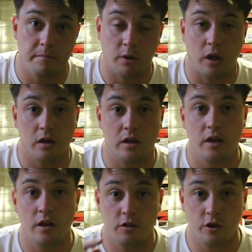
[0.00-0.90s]
plug
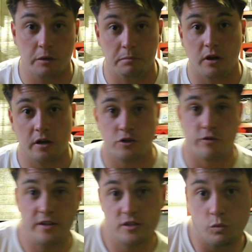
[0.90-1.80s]
that you plug
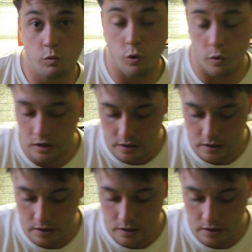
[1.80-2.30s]
straight into the wall.